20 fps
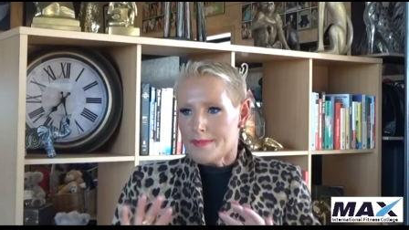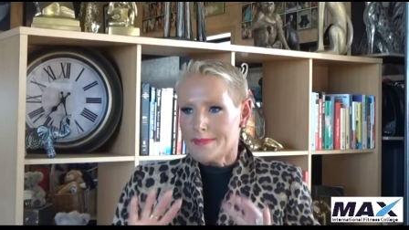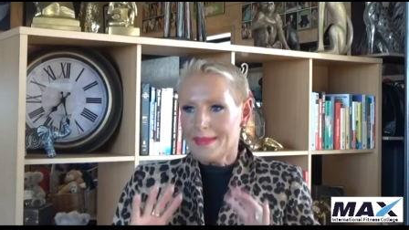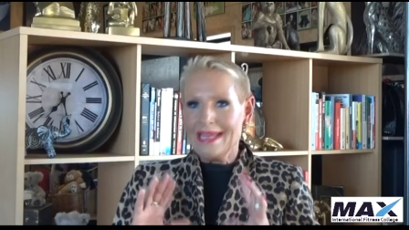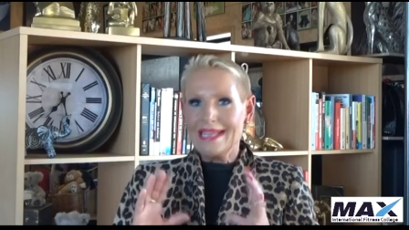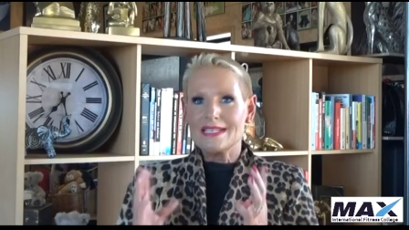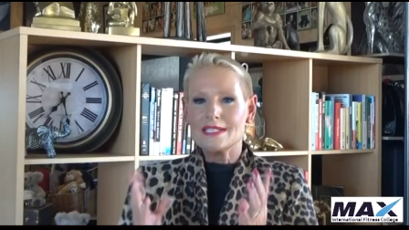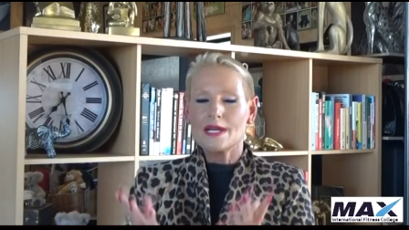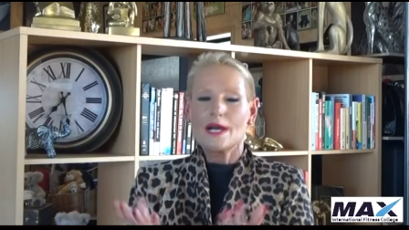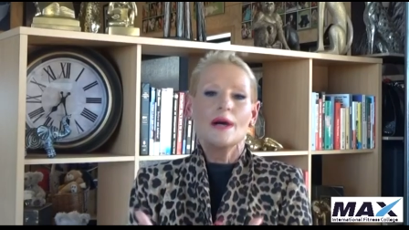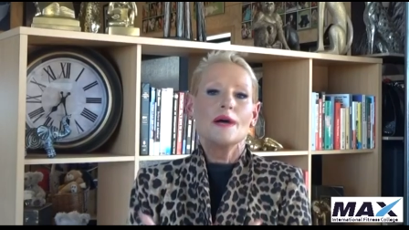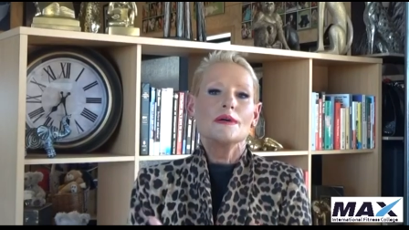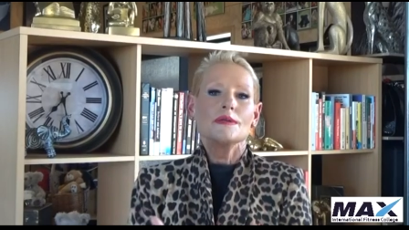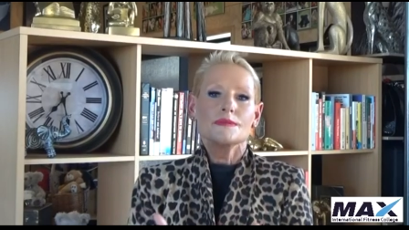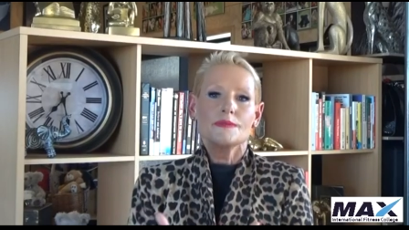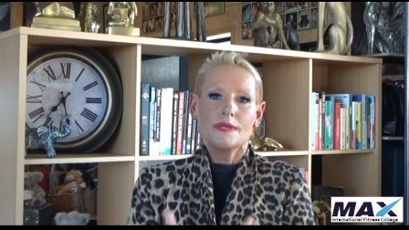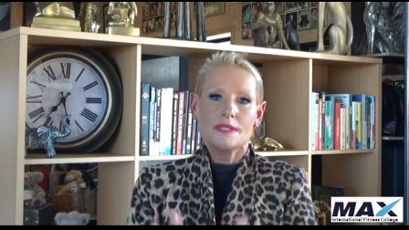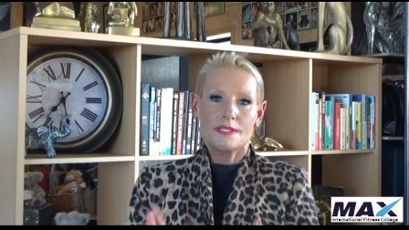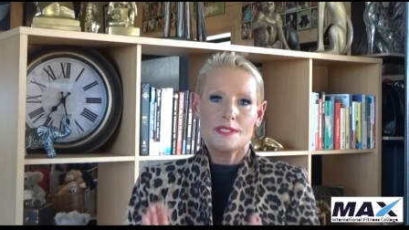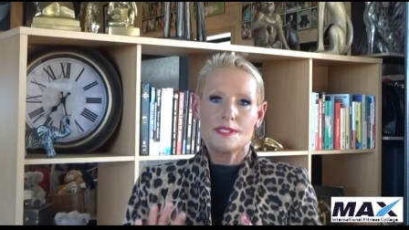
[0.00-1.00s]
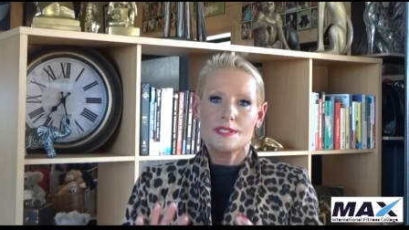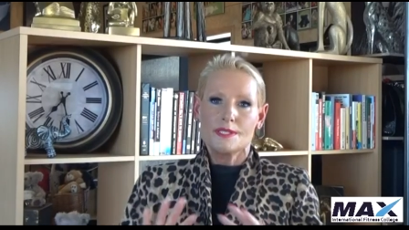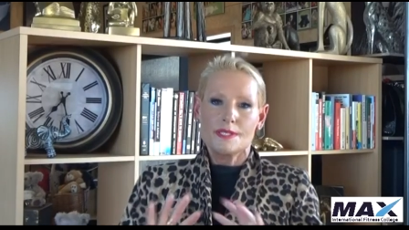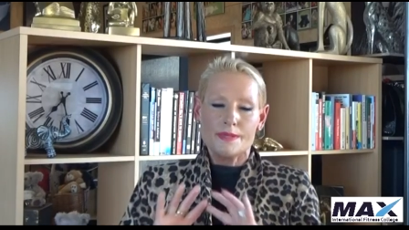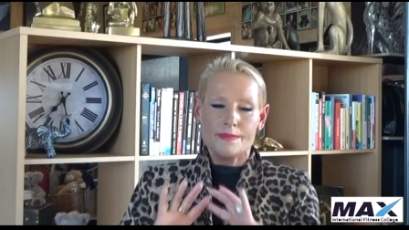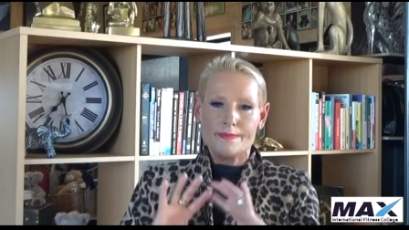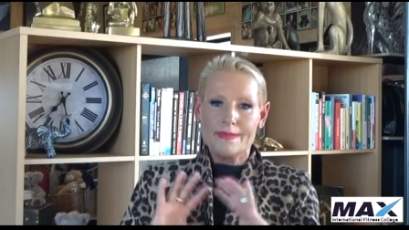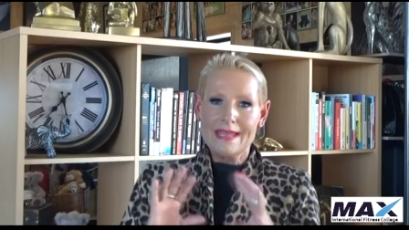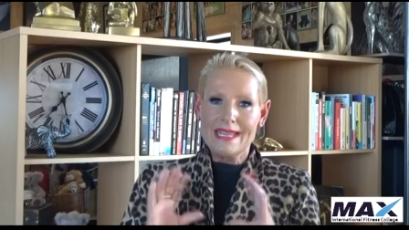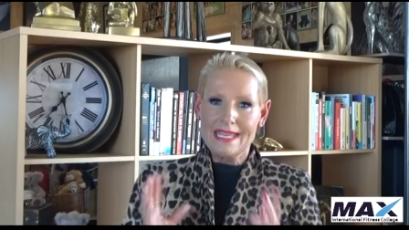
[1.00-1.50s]
being told what to
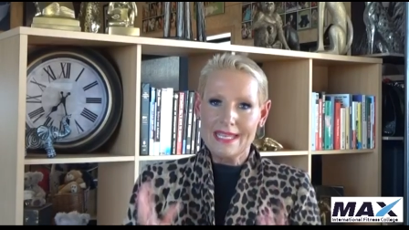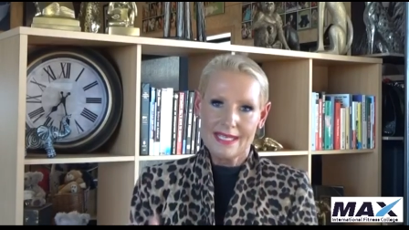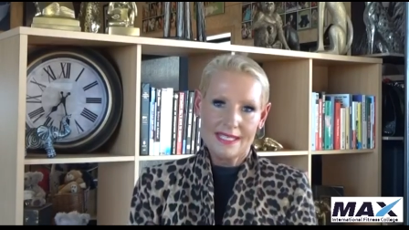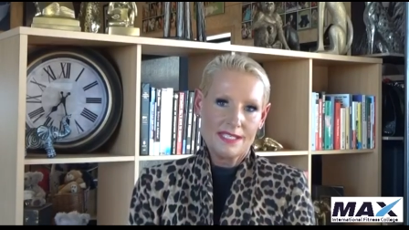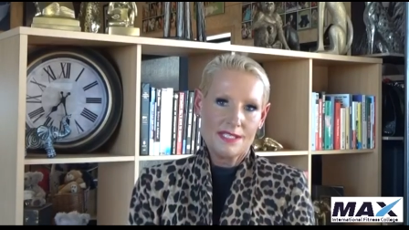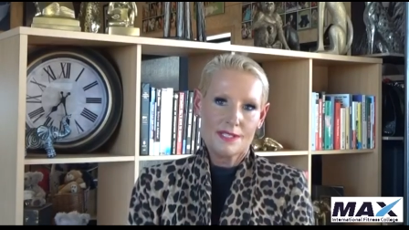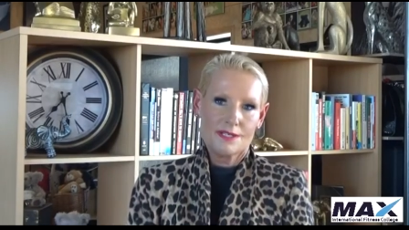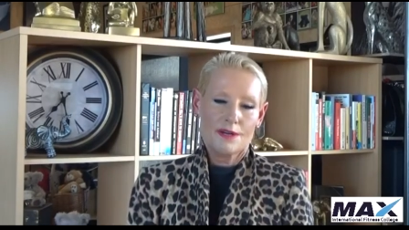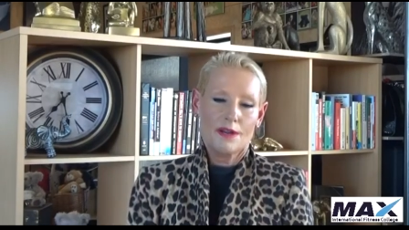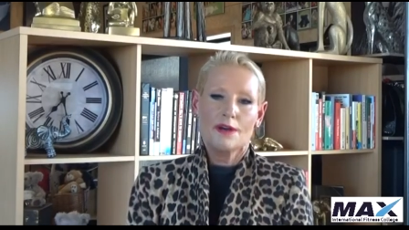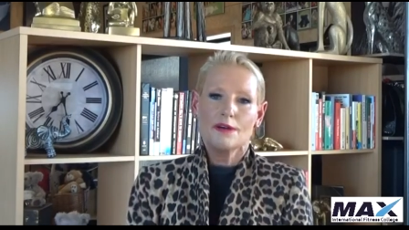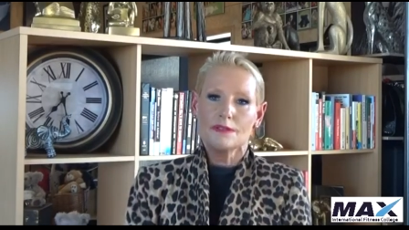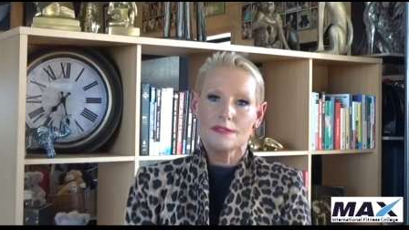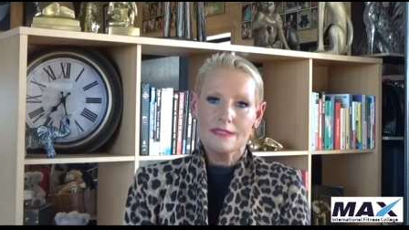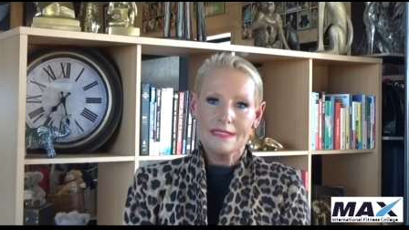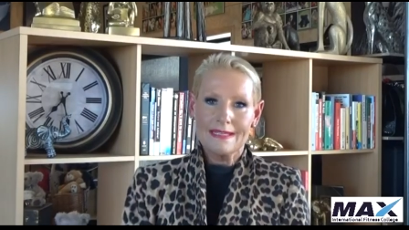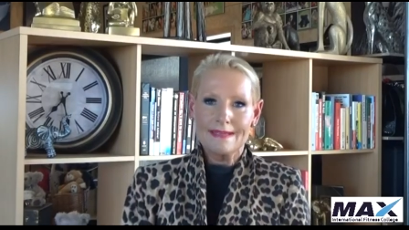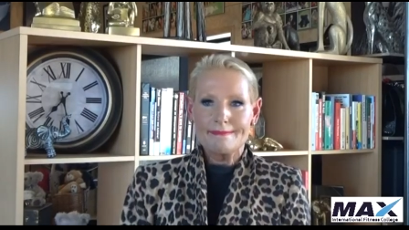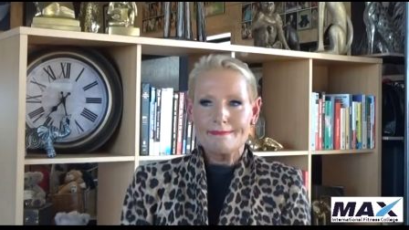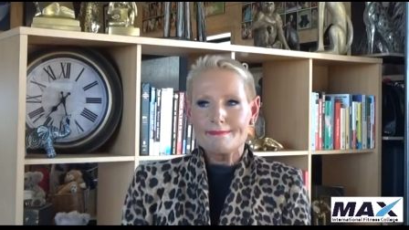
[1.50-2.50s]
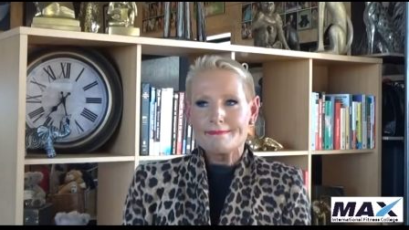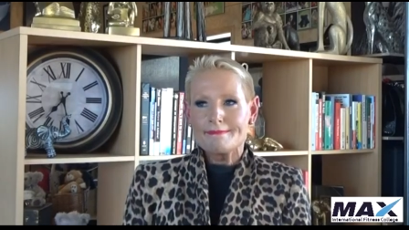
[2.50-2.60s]
do, being controlled.